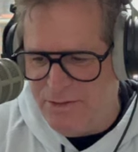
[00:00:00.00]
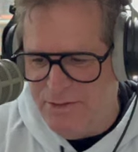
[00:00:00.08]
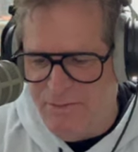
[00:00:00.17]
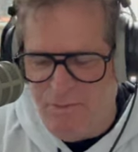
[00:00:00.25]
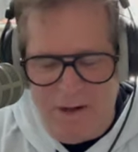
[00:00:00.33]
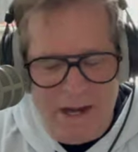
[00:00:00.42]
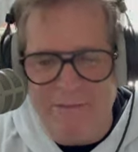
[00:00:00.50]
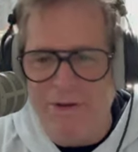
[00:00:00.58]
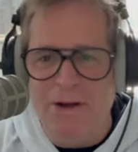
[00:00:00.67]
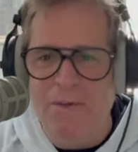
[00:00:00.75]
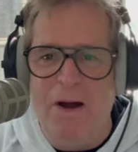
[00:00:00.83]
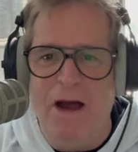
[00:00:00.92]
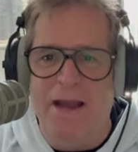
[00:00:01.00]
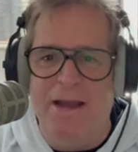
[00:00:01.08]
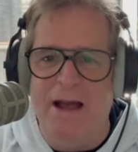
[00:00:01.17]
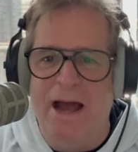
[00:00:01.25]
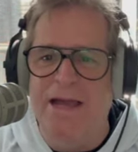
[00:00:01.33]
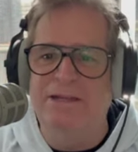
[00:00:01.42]
Whatever you want.
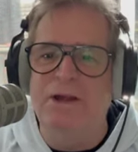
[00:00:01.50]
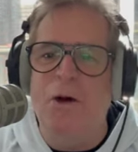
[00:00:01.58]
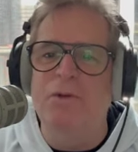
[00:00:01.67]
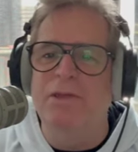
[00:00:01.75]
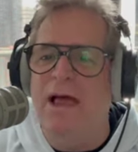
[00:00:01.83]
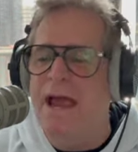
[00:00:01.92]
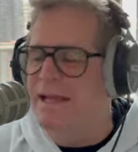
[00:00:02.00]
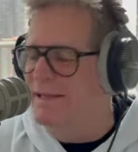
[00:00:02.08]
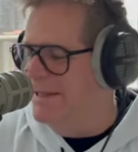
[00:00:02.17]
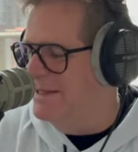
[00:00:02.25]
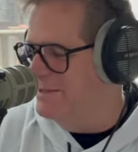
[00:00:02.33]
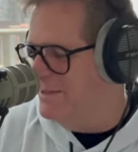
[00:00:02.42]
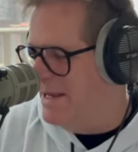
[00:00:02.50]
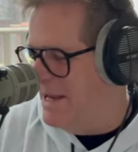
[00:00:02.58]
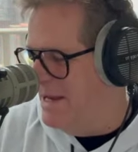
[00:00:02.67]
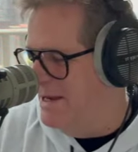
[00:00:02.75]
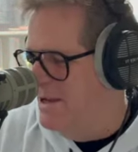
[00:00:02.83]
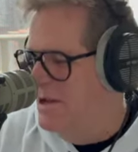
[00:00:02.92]
I don't like
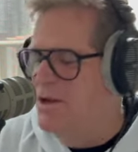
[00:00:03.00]
listening